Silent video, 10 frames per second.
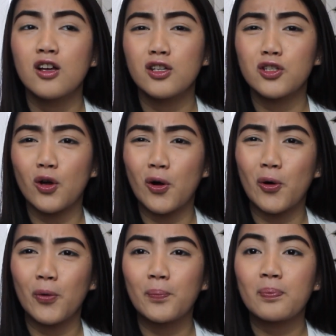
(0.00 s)

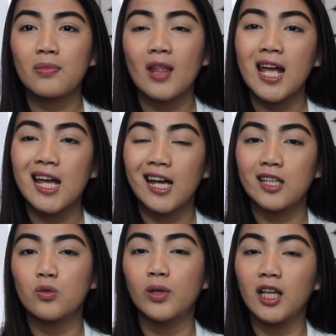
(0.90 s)
so
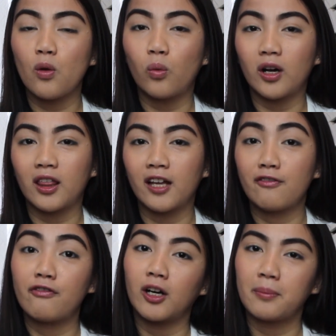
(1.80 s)
it's really worth it
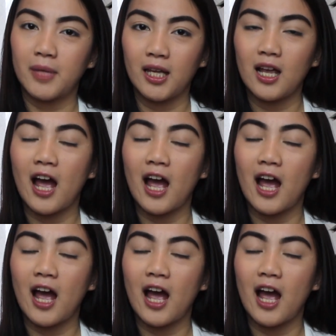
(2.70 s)
for me.